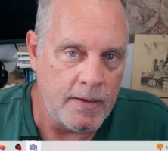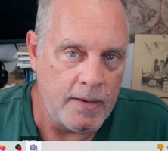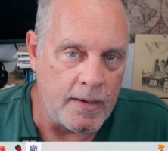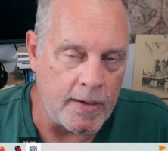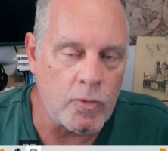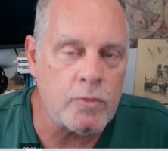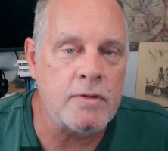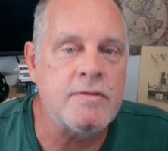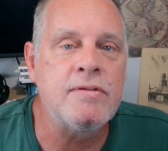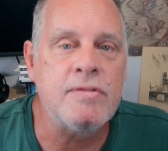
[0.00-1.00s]
in order
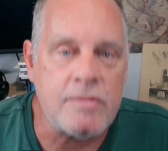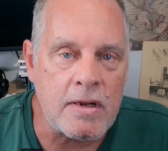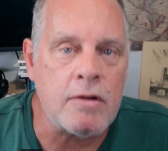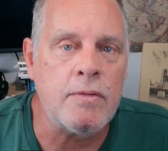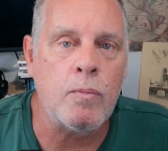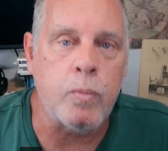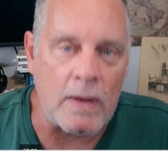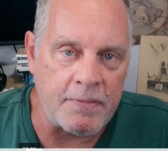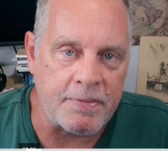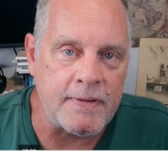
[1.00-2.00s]
to steer the
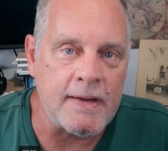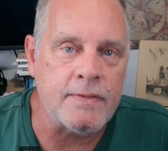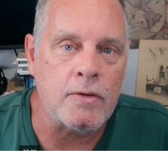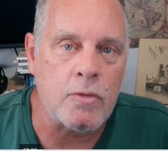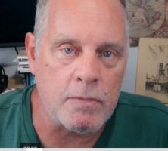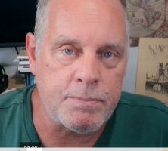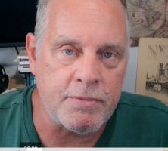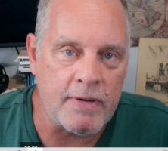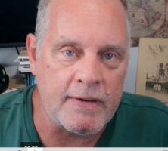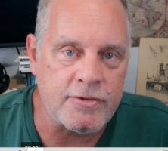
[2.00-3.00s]
wealthy and the
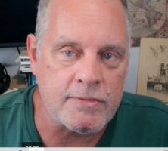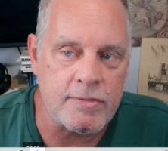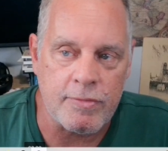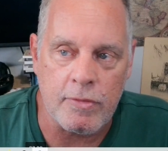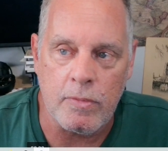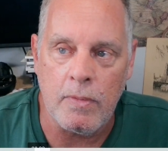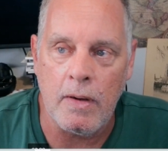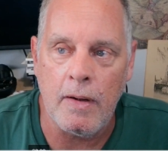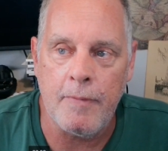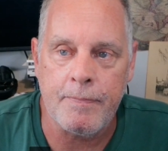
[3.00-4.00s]
corporations through
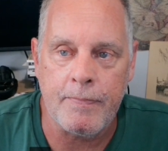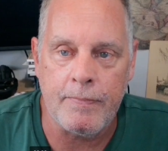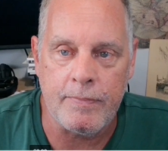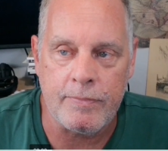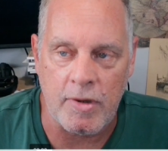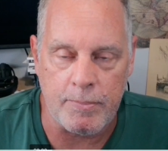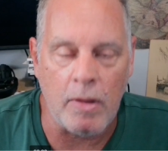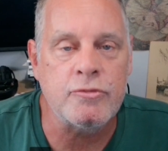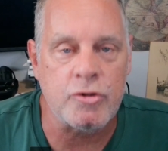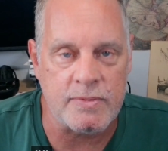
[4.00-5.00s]

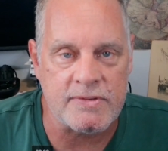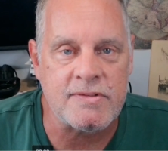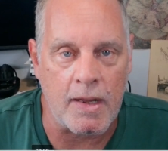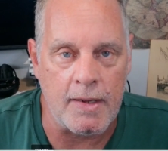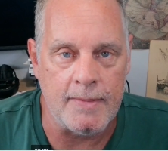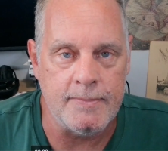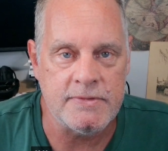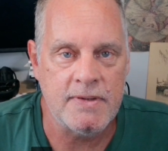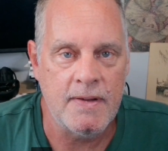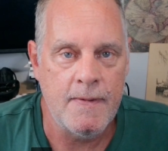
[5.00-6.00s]
tumultuous times.
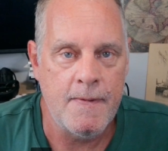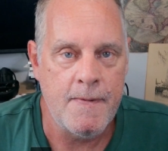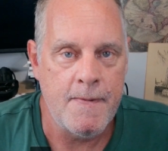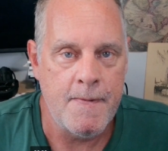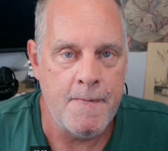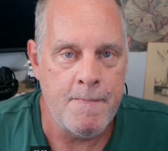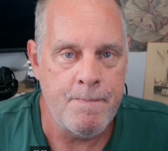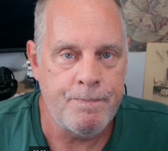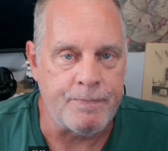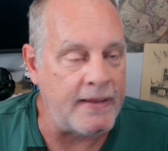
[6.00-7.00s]

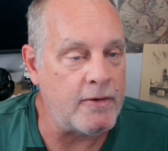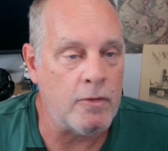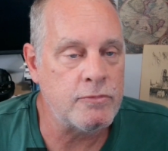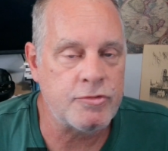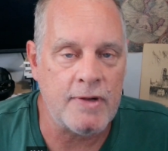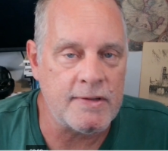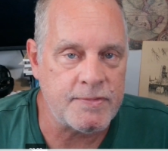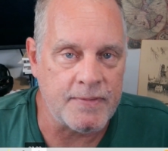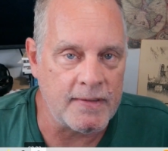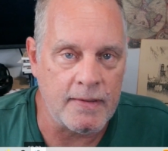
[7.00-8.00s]
They don't trust
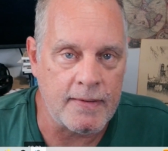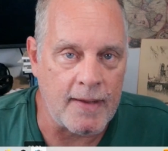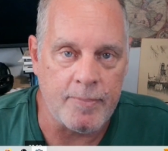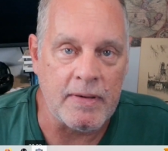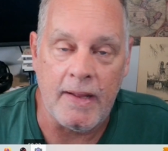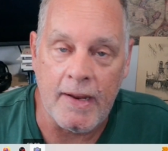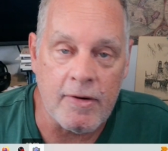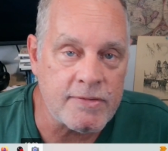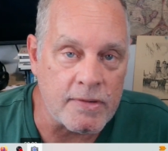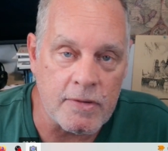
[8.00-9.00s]
fucking Kamala
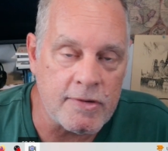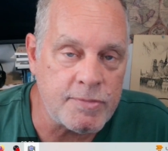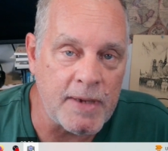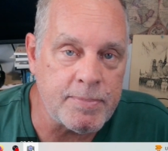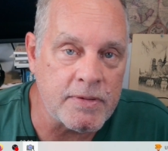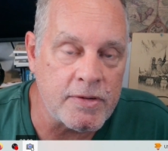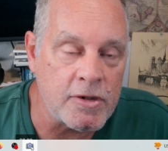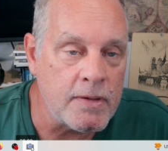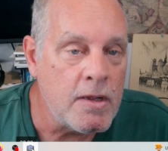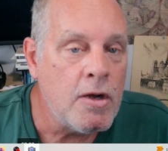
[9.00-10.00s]
Harris and those people to do
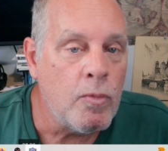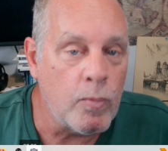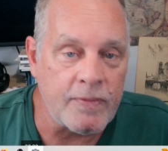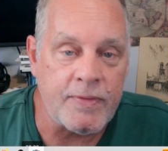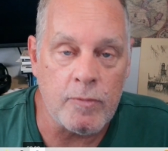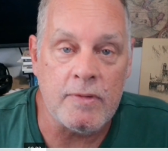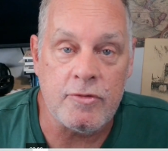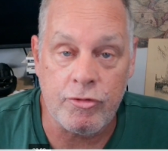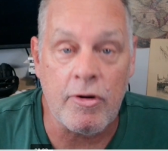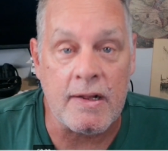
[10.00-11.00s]
it. What they would
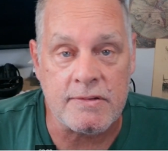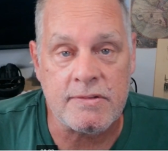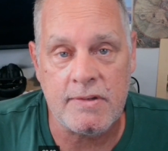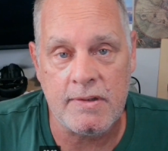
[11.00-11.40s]
trust